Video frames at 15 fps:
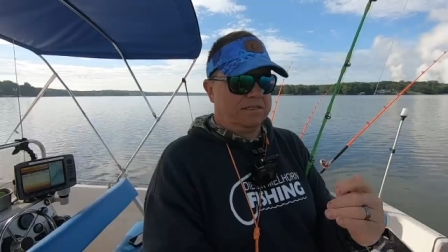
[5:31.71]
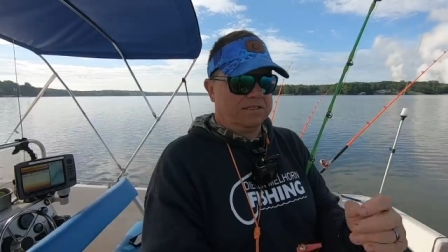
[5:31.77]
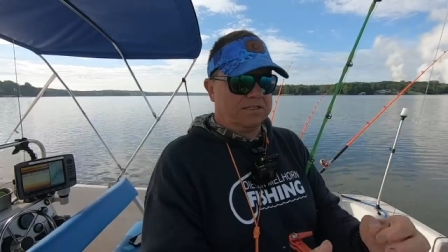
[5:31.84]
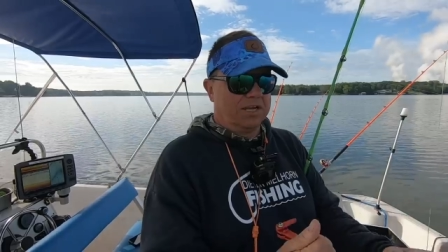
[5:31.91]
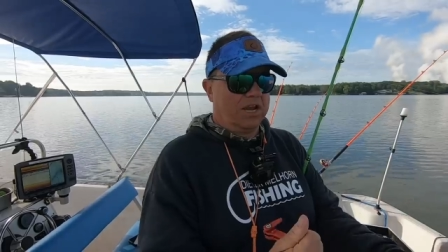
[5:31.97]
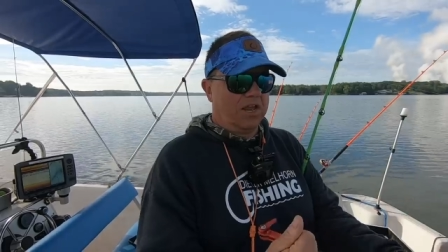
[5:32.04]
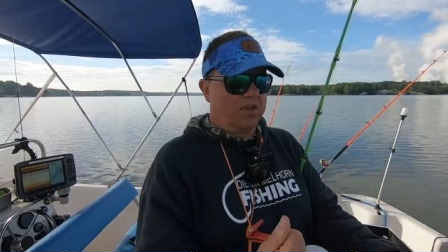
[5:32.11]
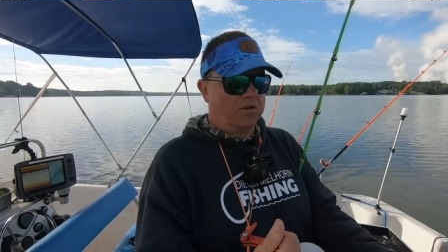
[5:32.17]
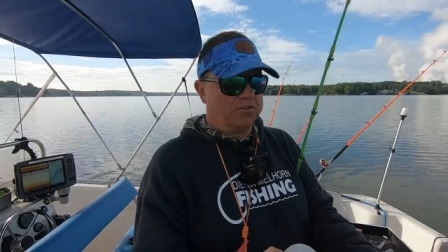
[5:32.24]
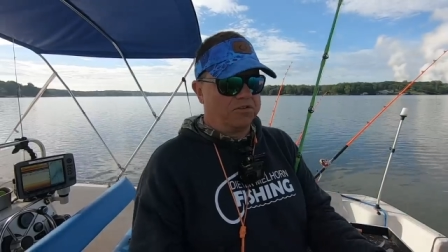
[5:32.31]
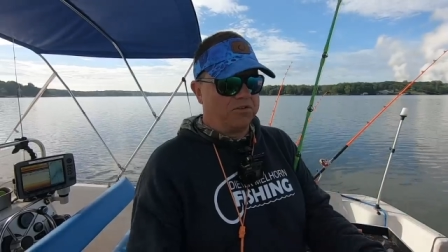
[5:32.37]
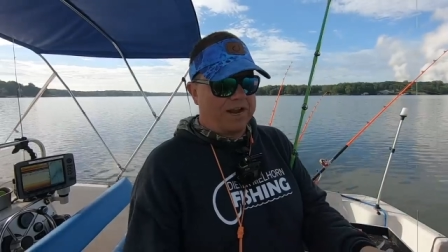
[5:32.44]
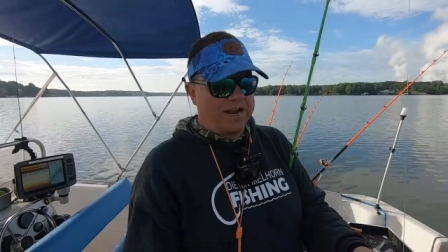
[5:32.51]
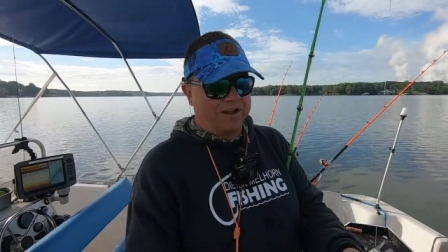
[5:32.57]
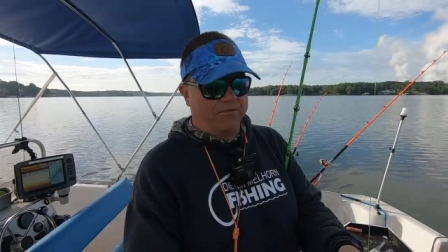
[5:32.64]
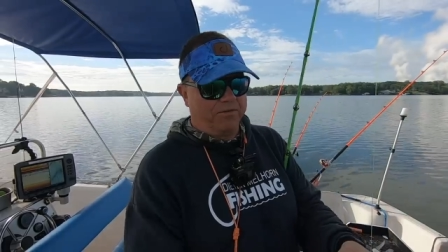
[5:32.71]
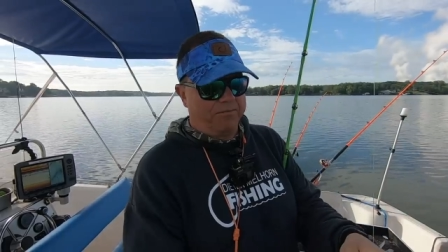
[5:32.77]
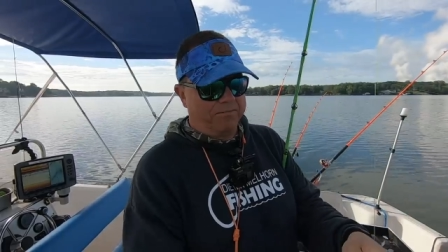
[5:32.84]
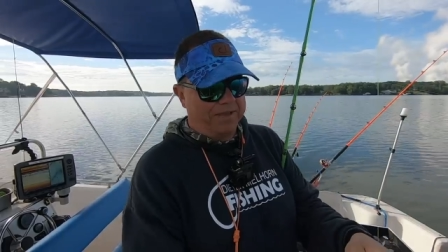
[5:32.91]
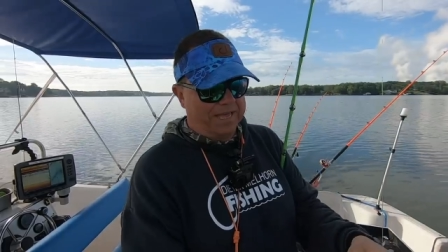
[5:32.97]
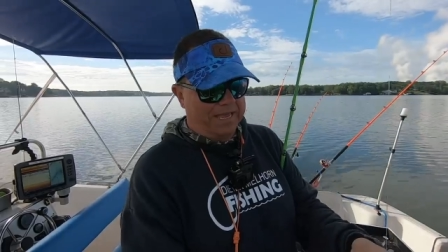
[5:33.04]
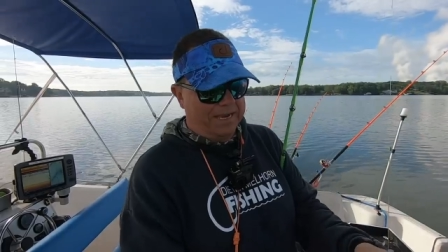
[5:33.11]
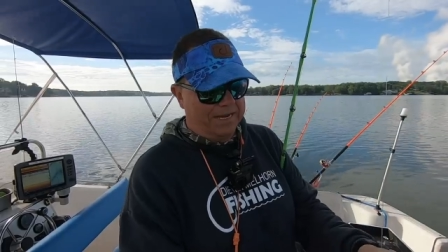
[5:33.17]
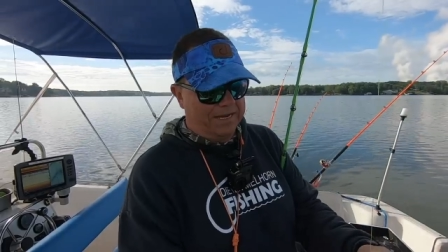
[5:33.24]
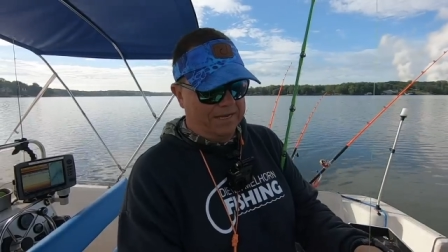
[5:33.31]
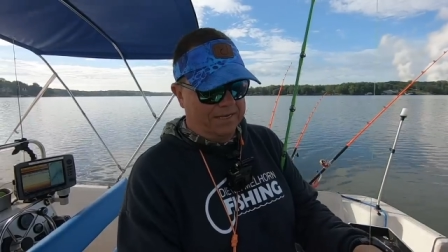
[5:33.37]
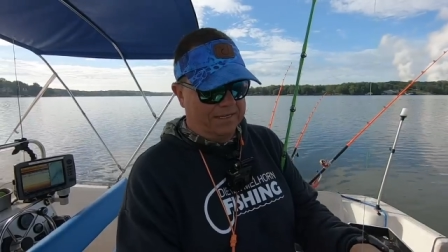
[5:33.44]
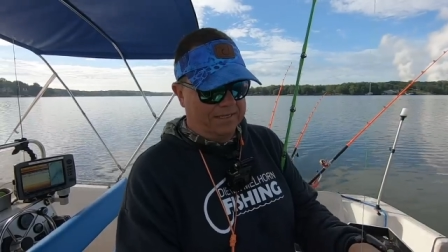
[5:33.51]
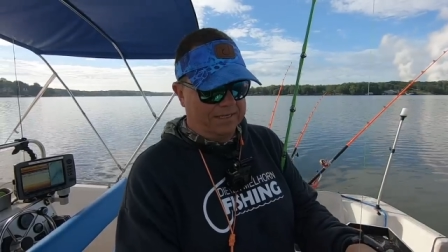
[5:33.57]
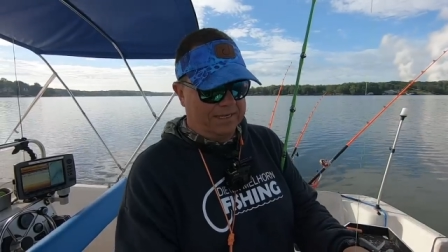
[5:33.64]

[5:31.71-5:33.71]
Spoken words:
The long drag we've made.